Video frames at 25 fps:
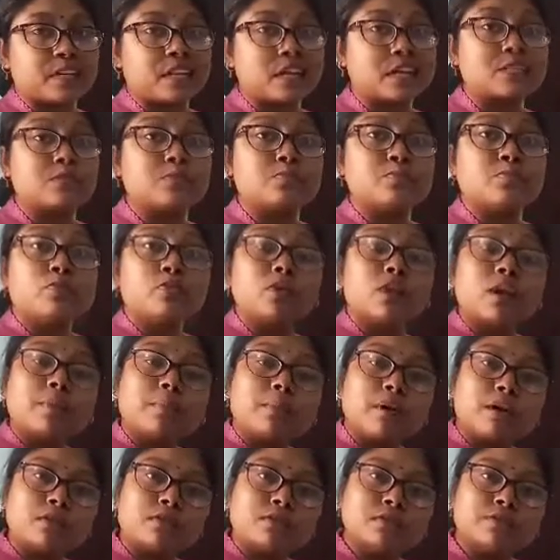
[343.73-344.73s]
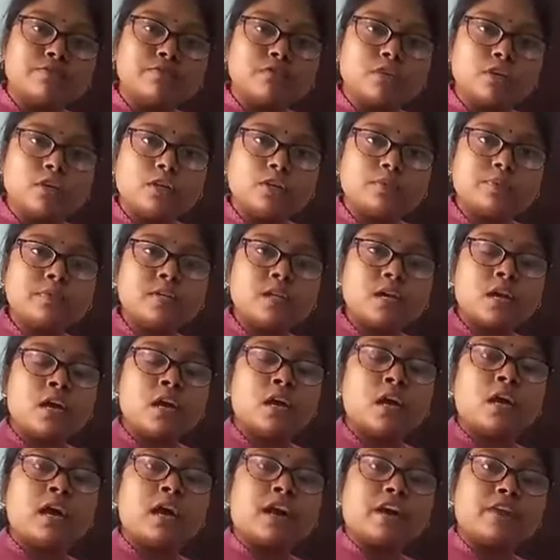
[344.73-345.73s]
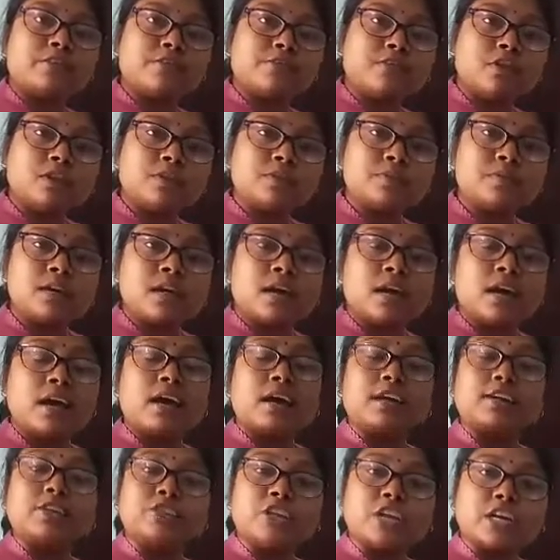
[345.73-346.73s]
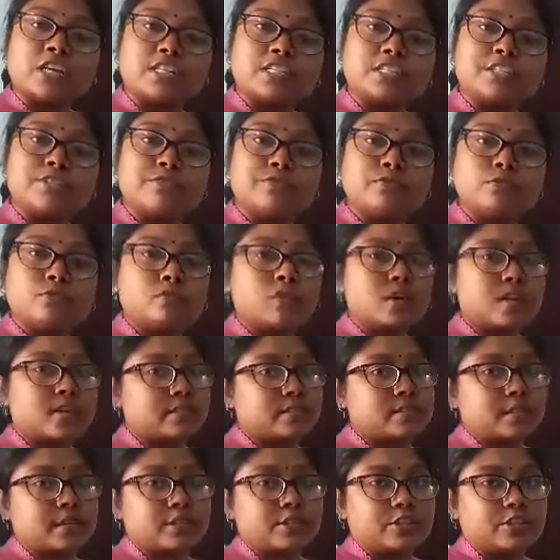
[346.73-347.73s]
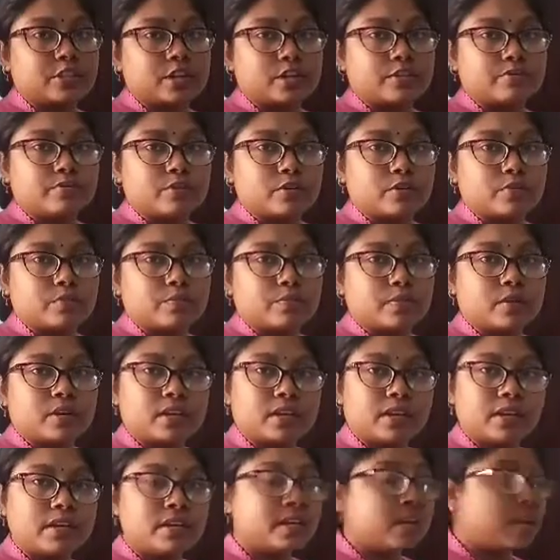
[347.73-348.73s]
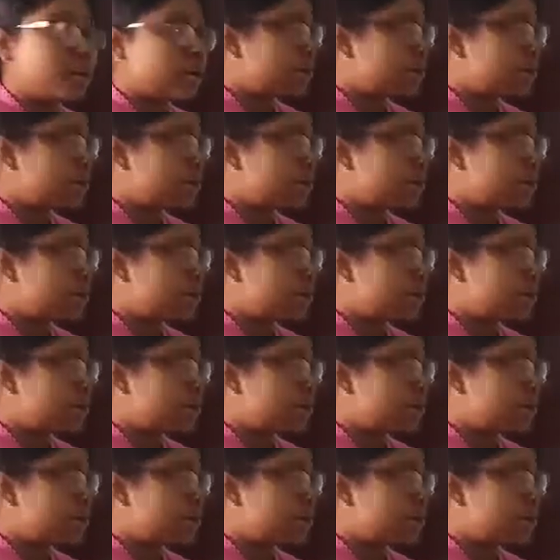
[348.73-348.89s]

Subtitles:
Tells more about the verbs, adverbs, adjective known as the adverb. Clear?